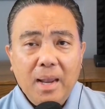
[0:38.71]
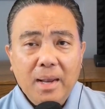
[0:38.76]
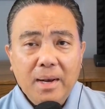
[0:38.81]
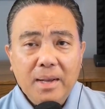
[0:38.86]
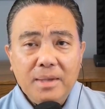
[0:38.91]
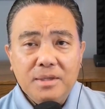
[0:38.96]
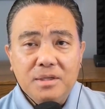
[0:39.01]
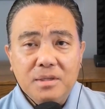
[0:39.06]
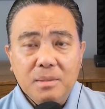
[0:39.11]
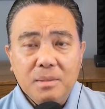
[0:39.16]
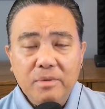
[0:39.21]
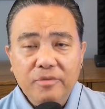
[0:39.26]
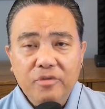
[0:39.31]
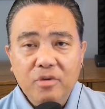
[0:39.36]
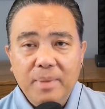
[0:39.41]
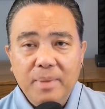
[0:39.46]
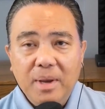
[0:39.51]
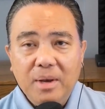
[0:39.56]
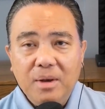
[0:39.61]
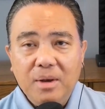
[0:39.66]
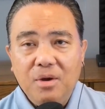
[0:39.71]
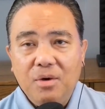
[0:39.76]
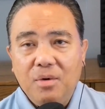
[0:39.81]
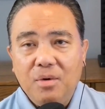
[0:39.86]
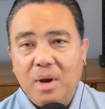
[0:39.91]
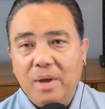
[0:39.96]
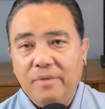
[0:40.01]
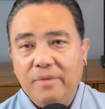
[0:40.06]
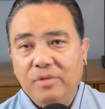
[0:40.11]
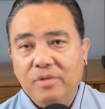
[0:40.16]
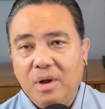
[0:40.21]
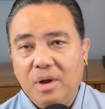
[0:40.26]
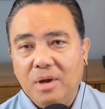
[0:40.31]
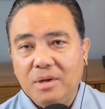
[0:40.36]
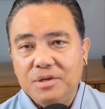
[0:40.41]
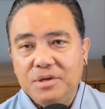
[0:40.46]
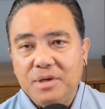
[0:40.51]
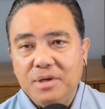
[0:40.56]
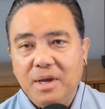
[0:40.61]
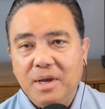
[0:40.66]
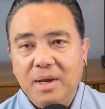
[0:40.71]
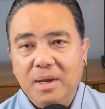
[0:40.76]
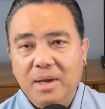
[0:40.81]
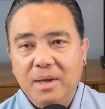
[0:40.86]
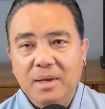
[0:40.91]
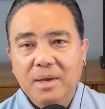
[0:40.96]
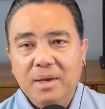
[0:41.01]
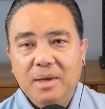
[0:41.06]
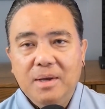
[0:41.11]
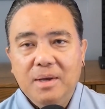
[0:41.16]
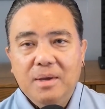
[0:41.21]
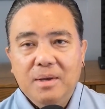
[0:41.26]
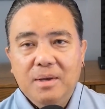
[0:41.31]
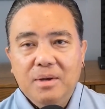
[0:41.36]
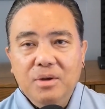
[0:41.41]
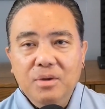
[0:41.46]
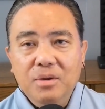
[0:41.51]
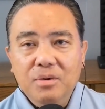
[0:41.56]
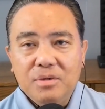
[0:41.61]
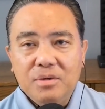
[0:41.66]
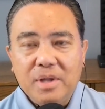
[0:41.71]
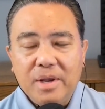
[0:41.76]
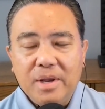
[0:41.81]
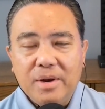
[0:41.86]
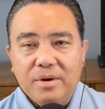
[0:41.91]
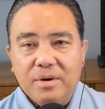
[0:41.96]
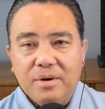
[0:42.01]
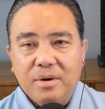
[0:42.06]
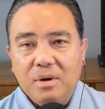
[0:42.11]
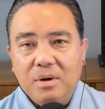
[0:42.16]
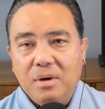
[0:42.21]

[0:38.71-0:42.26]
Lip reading: And as some of you may know, I've launched a newsletter